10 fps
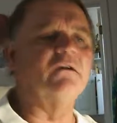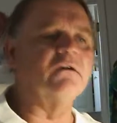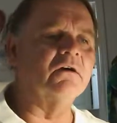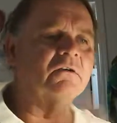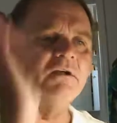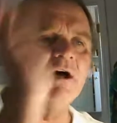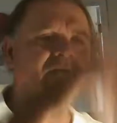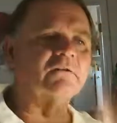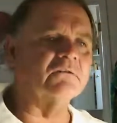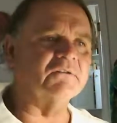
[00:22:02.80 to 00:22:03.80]
go to
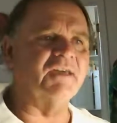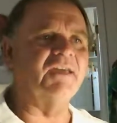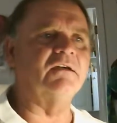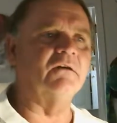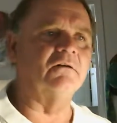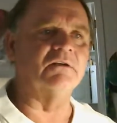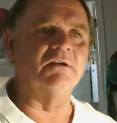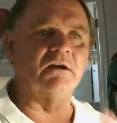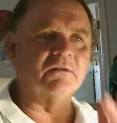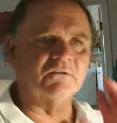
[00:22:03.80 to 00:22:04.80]
doctors. I hate going to
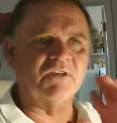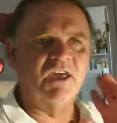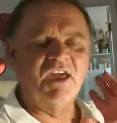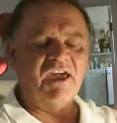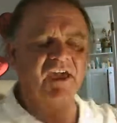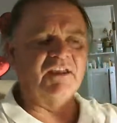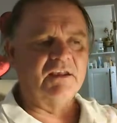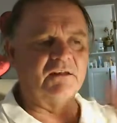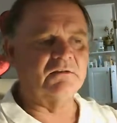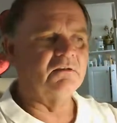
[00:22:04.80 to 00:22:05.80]
doctors. Hate
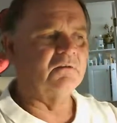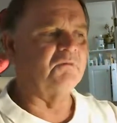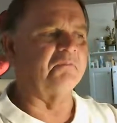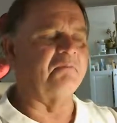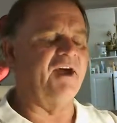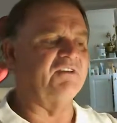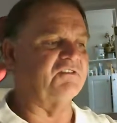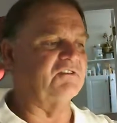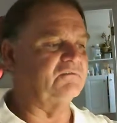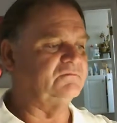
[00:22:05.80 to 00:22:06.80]
it. The
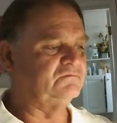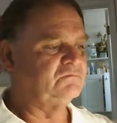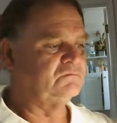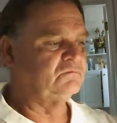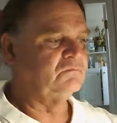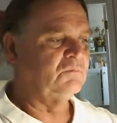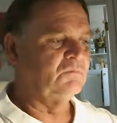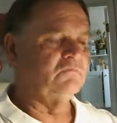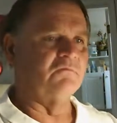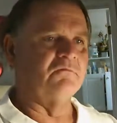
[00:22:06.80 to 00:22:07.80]
passion.
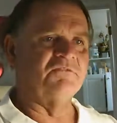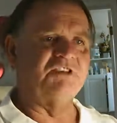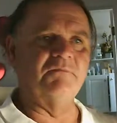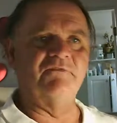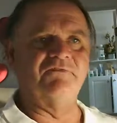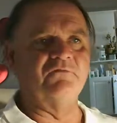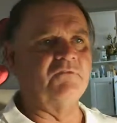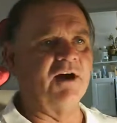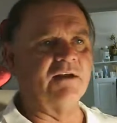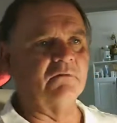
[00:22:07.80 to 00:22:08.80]
Timmy
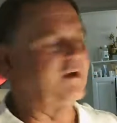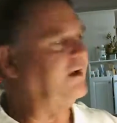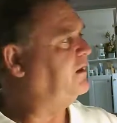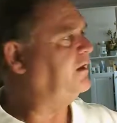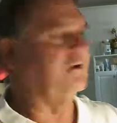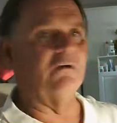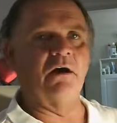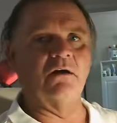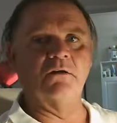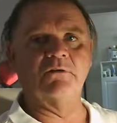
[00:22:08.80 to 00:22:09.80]
got in a wreck here
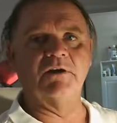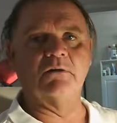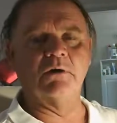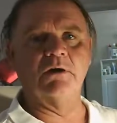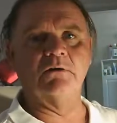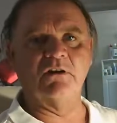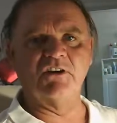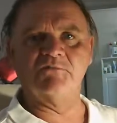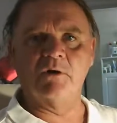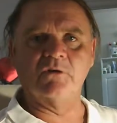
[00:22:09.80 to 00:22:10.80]
on Oakdale Road on
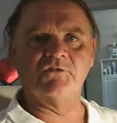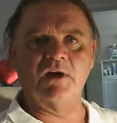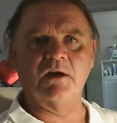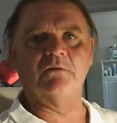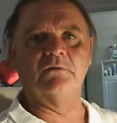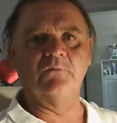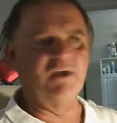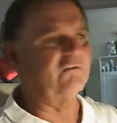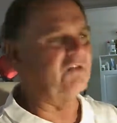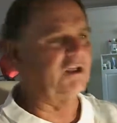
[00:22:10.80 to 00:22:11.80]
his motorcycle,
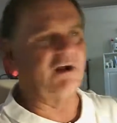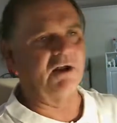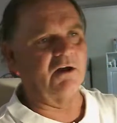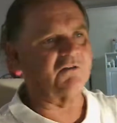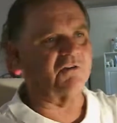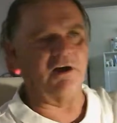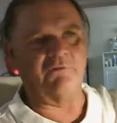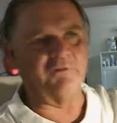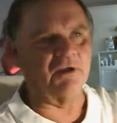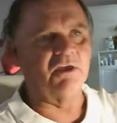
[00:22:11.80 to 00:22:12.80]
weaving in and out of
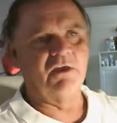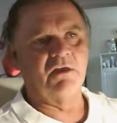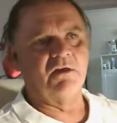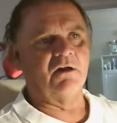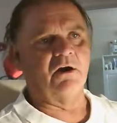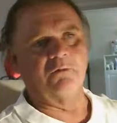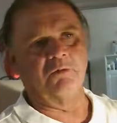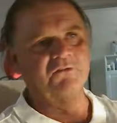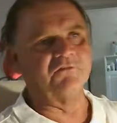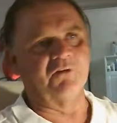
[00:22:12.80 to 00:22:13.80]
traffic. Car
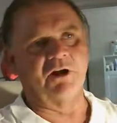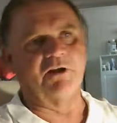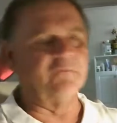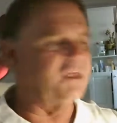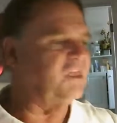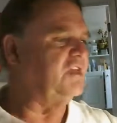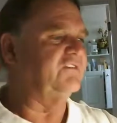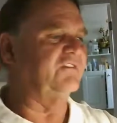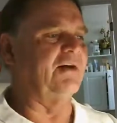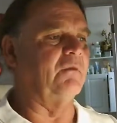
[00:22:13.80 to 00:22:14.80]
pulls in front of him. He
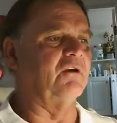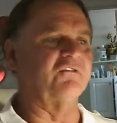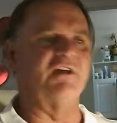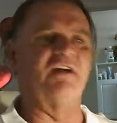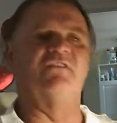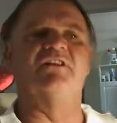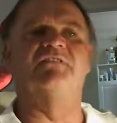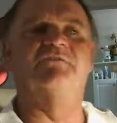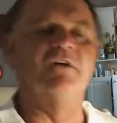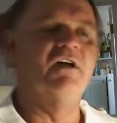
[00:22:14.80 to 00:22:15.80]
hits that motorcycle
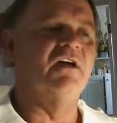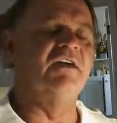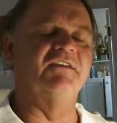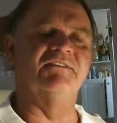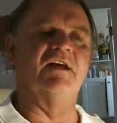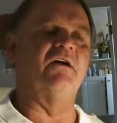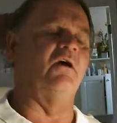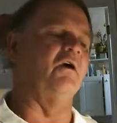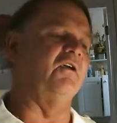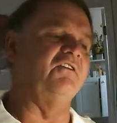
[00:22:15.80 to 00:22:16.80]
and he hits that
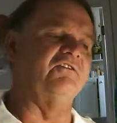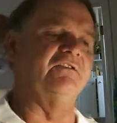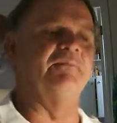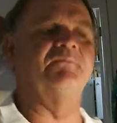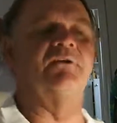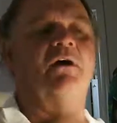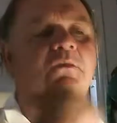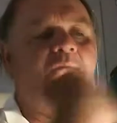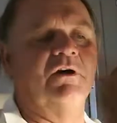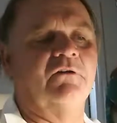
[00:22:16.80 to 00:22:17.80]
car and he flips all
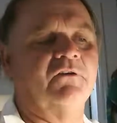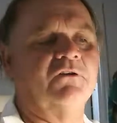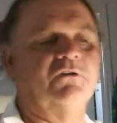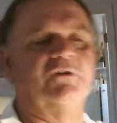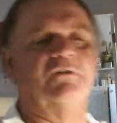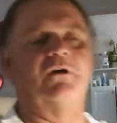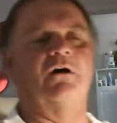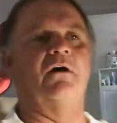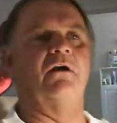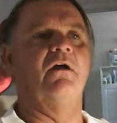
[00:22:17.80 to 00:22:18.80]
the way over the hood of the
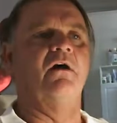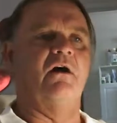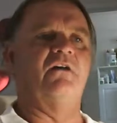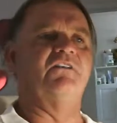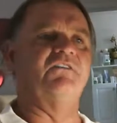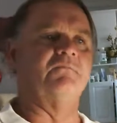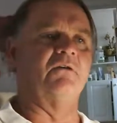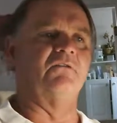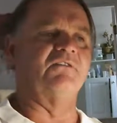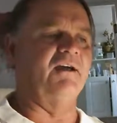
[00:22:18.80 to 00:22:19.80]
car on his
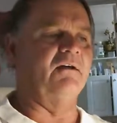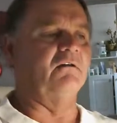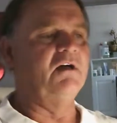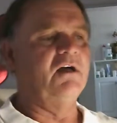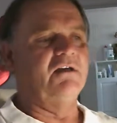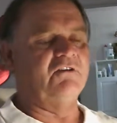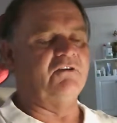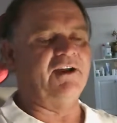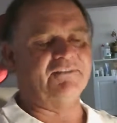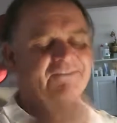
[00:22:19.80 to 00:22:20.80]
motorcycle,
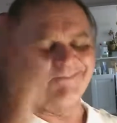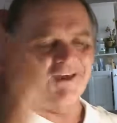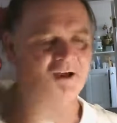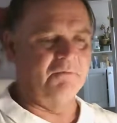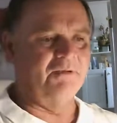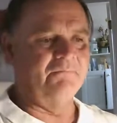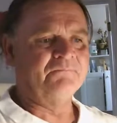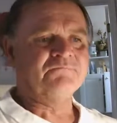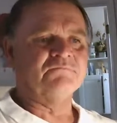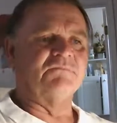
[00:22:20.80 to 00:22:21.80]
cracks his helmet.
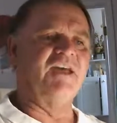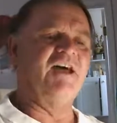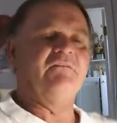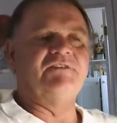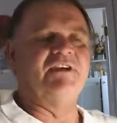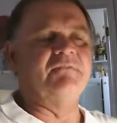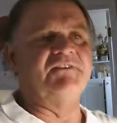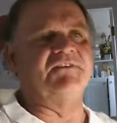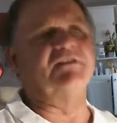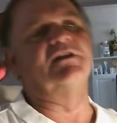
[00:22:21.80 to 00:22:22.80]
They have Timmy
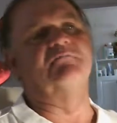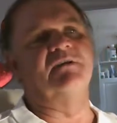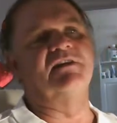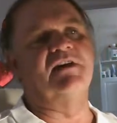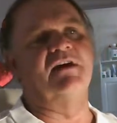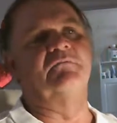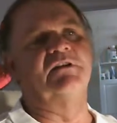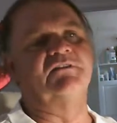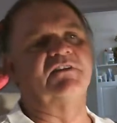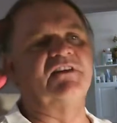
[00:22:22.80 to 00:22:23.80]
sitting up in the
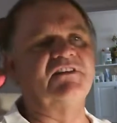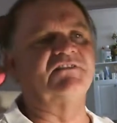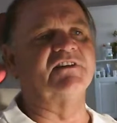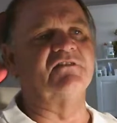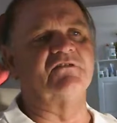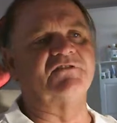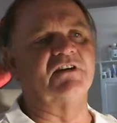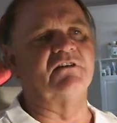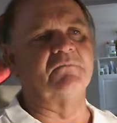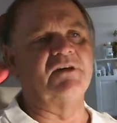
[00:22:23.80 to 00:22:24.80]
ambulance and he's sitting there
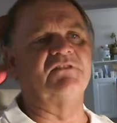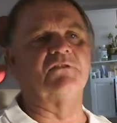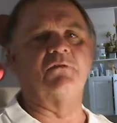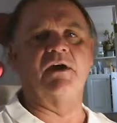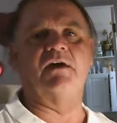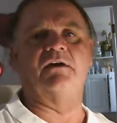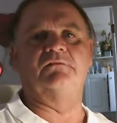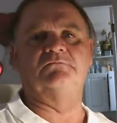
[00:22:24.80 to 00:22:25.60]
telling him he's okay.